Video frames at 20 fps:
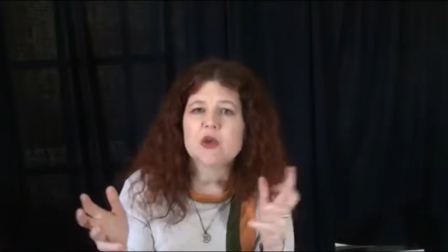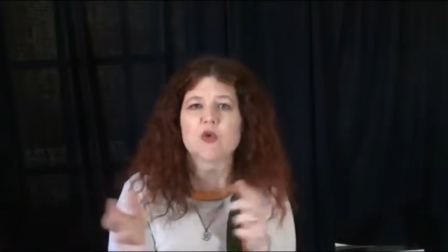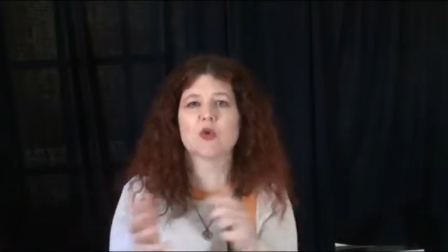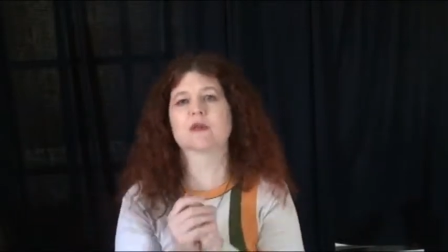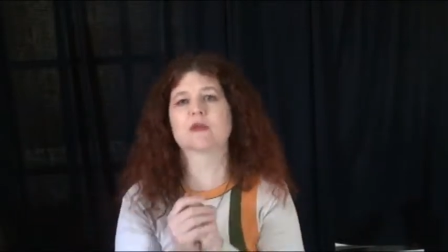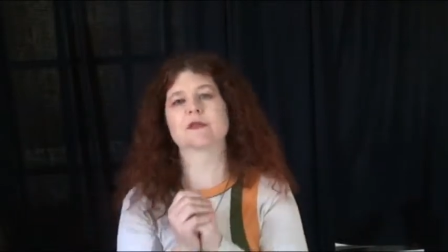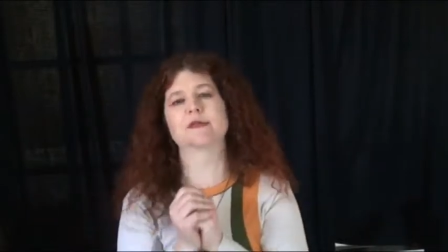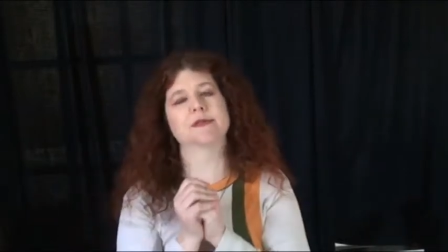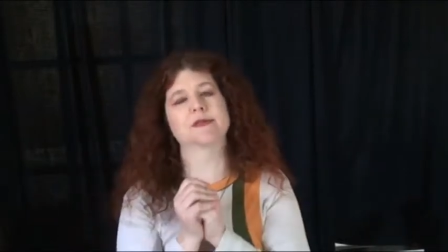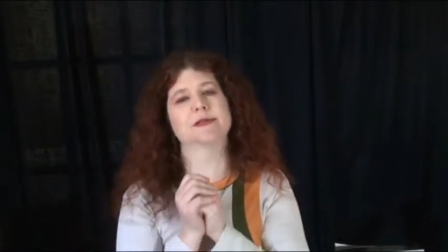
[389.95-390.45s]

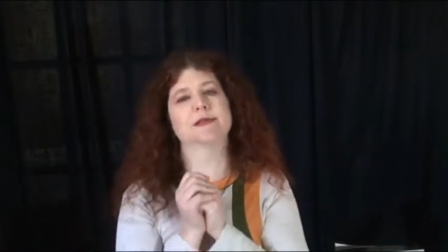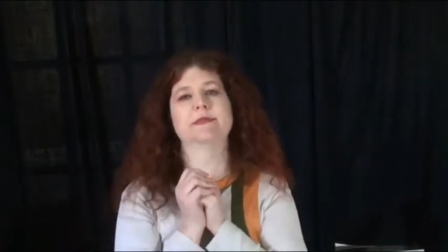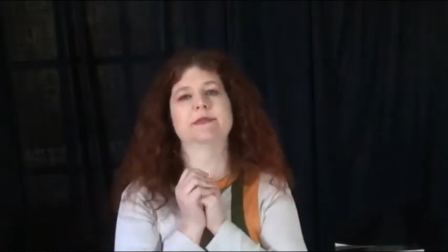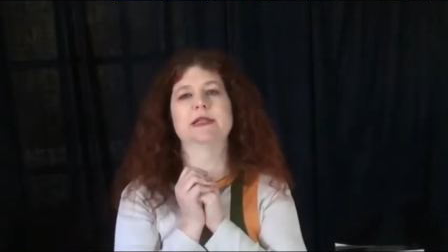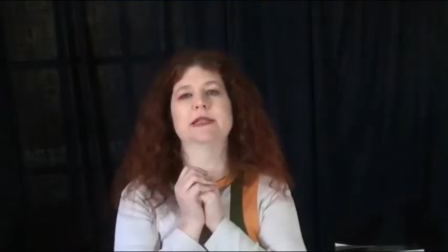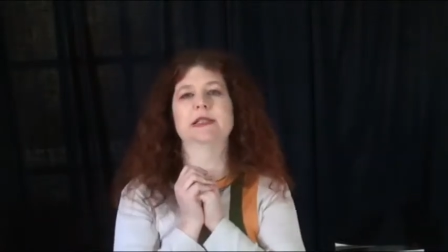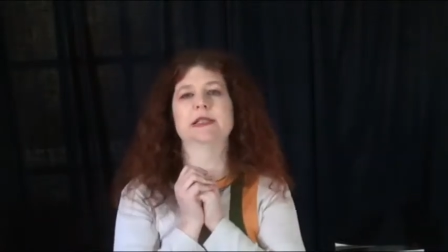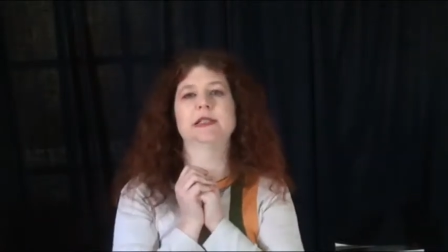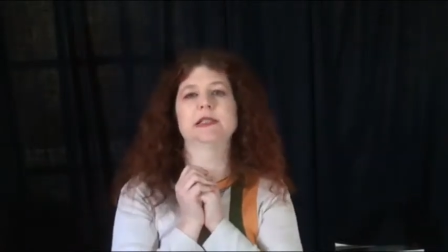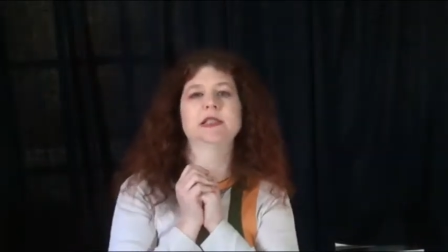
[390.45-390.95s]
or some
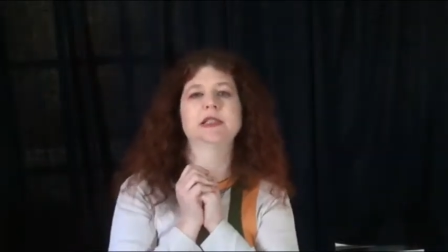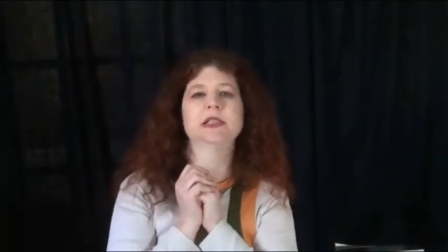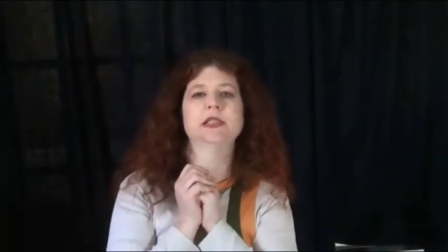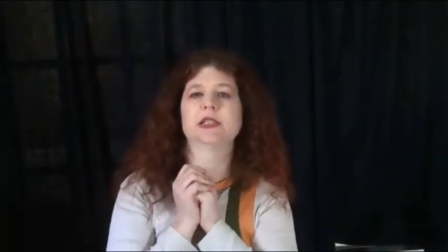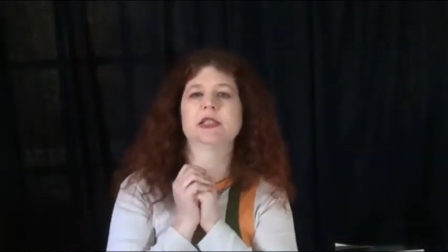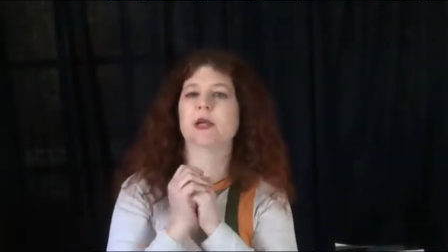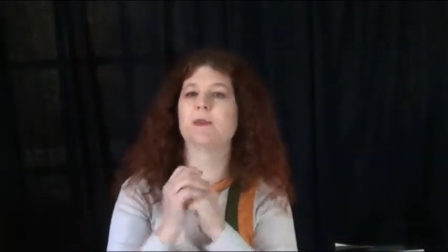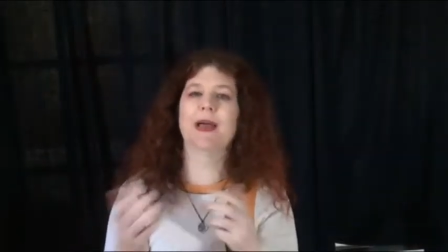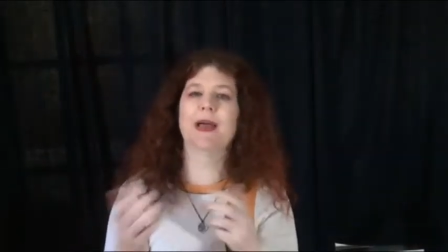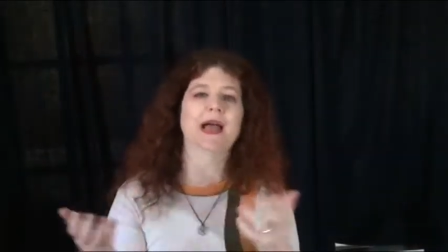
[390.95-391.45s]

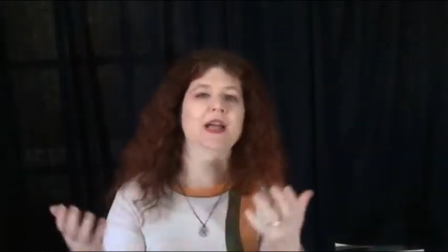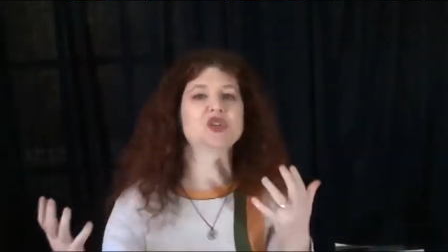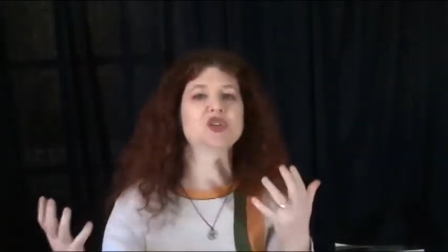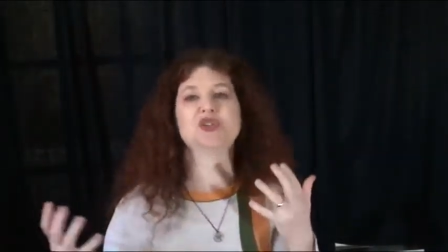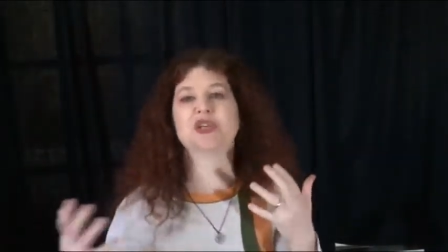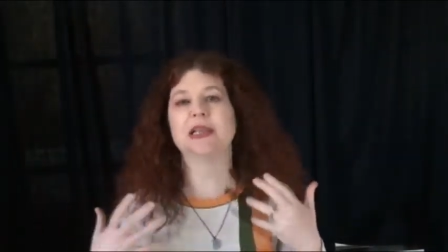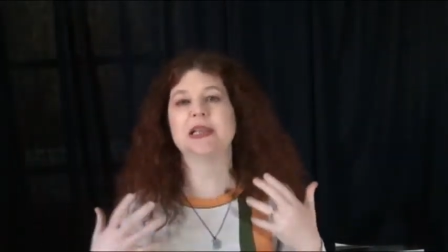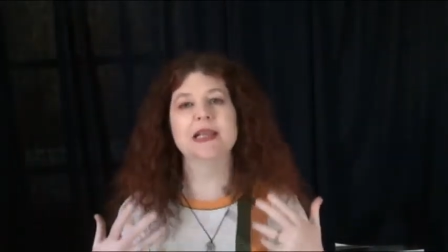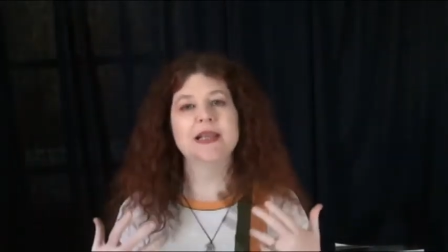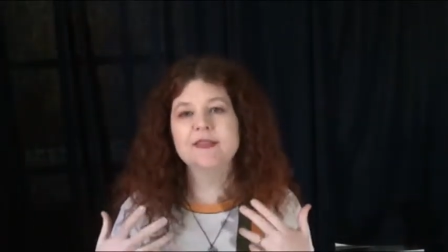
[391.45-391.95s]

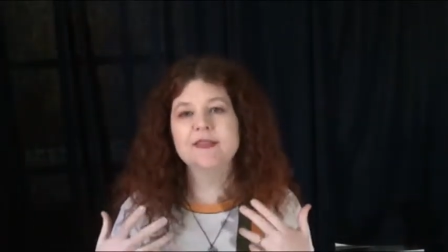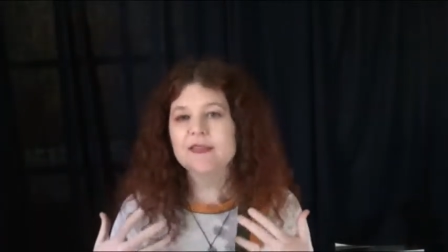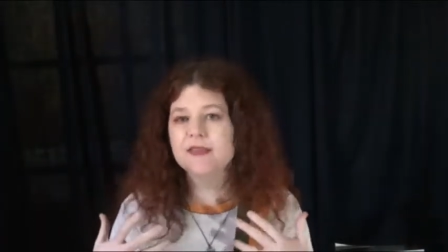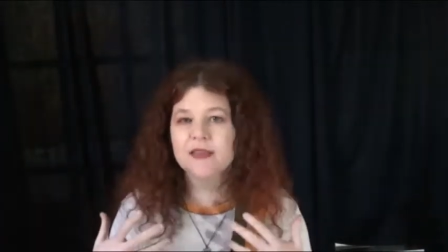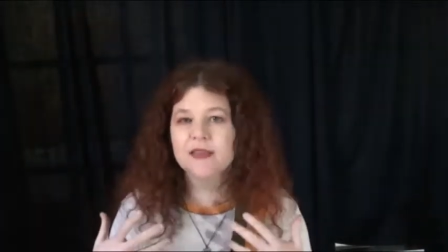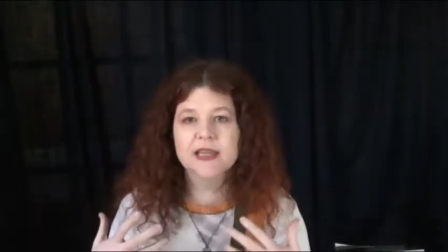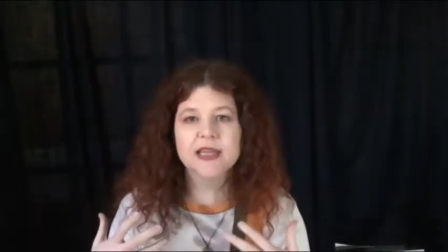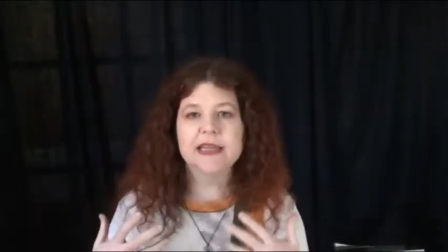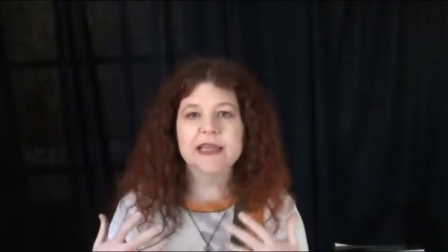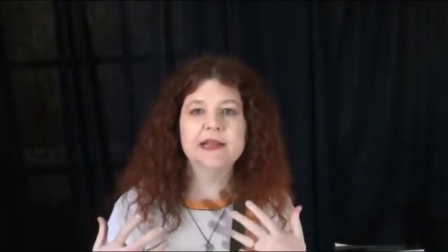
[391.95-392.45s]
compassionate
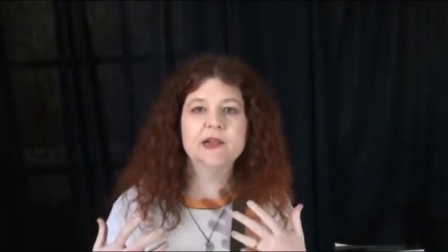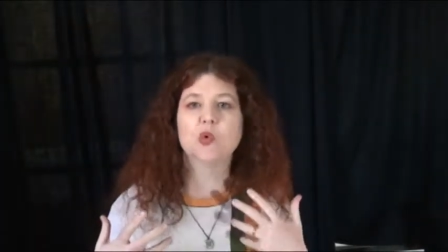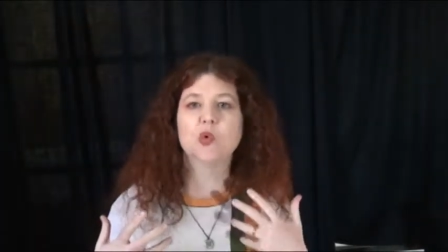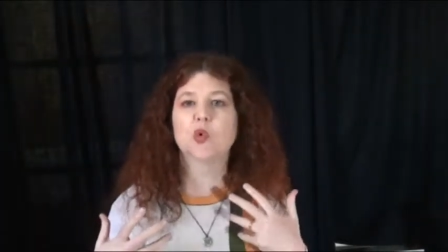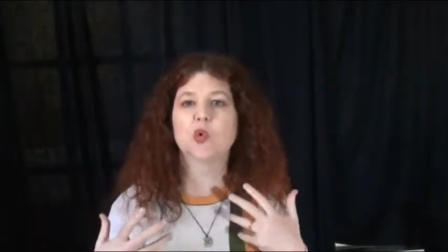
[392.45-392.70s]
listening